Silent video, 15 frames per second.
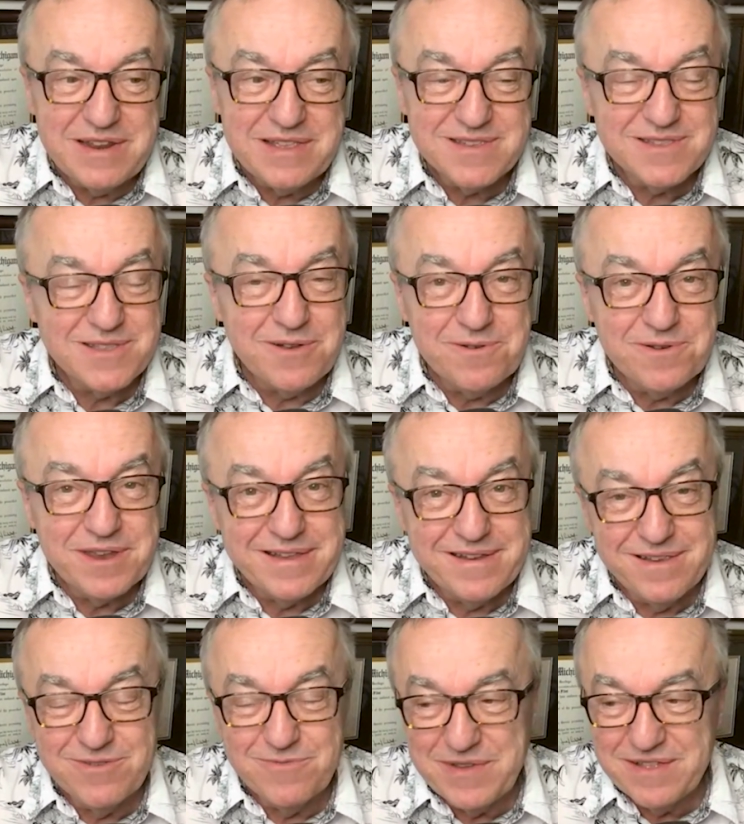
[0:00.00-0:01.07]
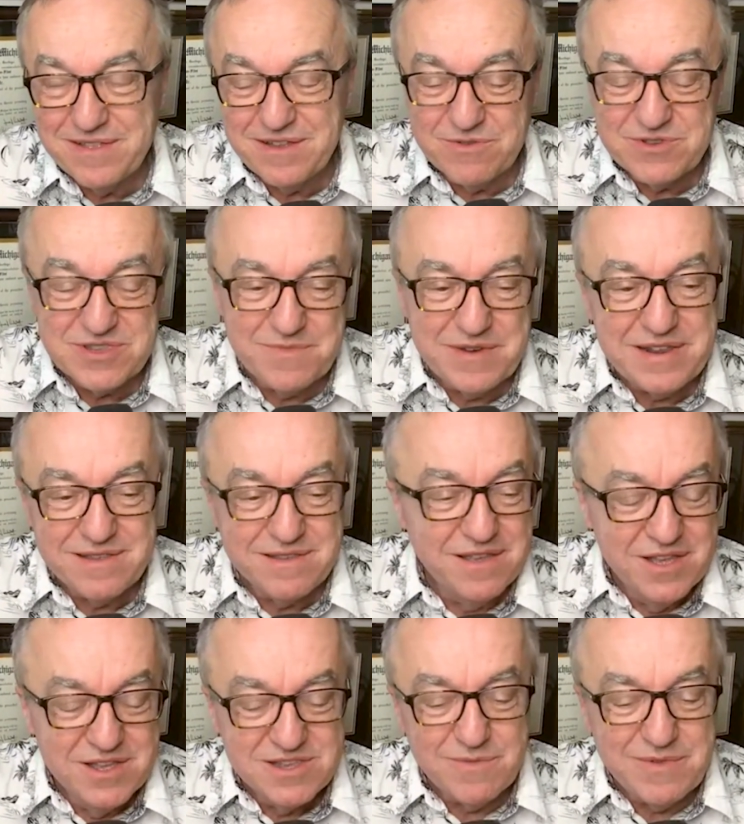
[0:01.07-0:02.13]
stole it, and or somebody
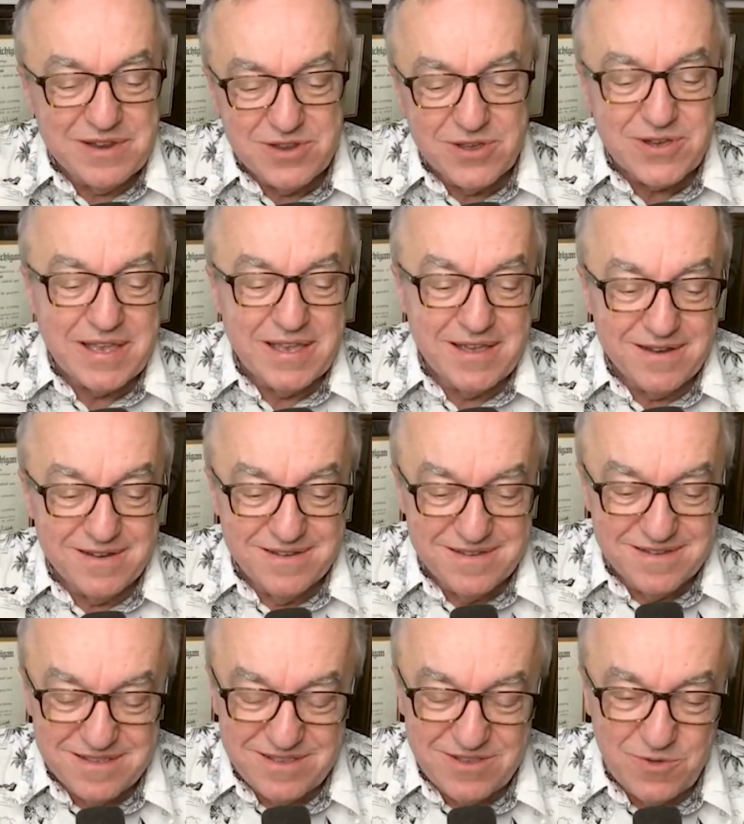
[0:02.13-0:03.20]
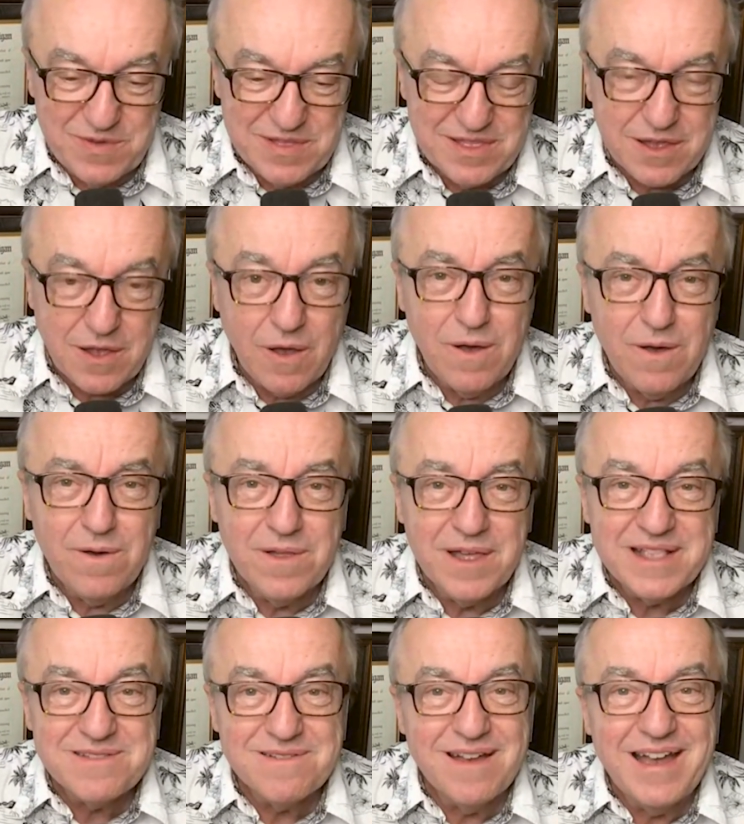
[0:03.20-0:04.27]
took it, and you'll be like, "Oh,
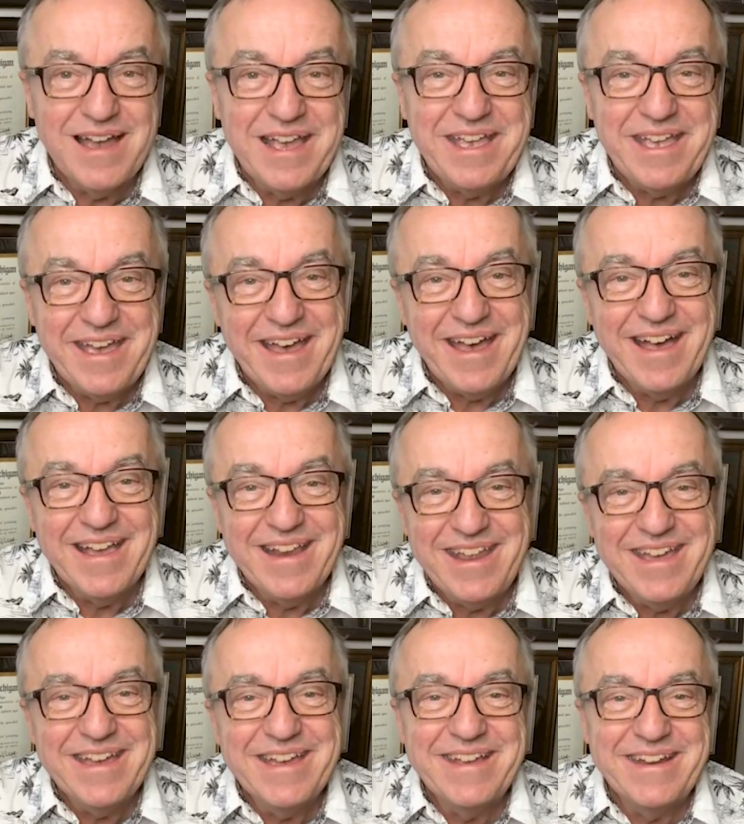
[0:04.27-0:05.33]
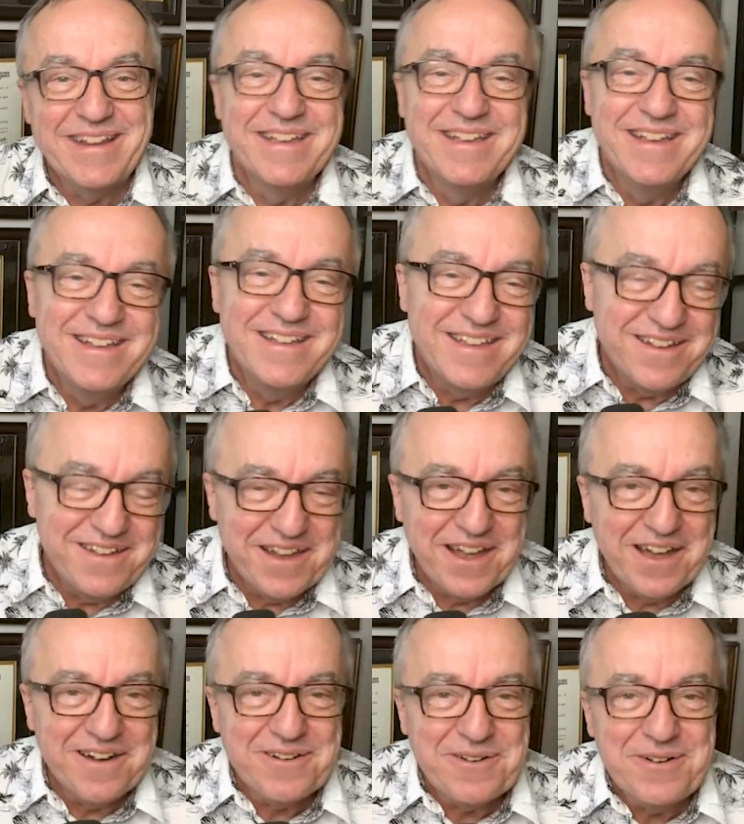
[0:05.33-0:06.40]
that's right. Yeah, I did. Here you
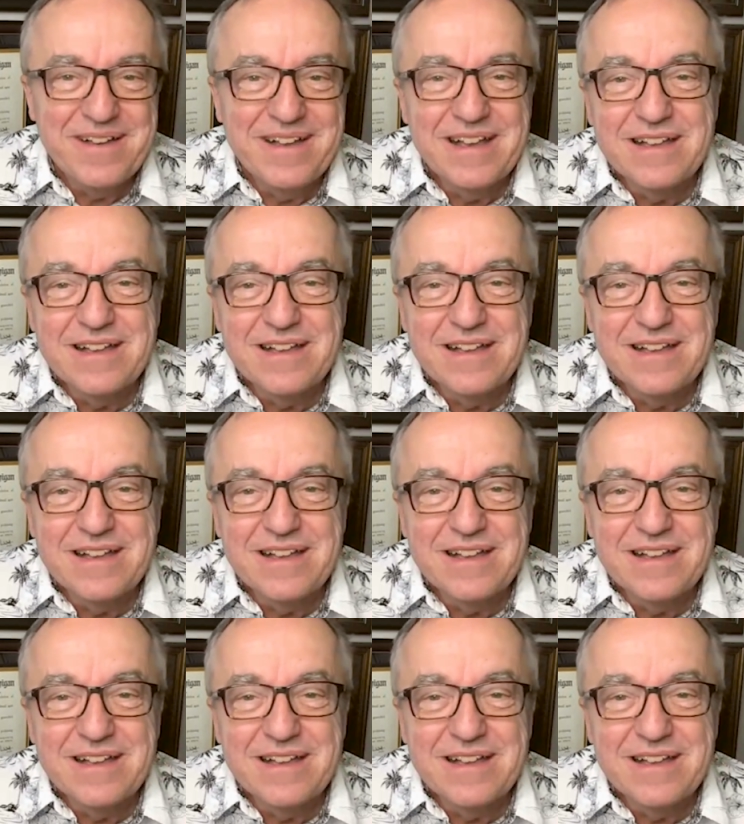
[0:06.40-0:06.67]
go."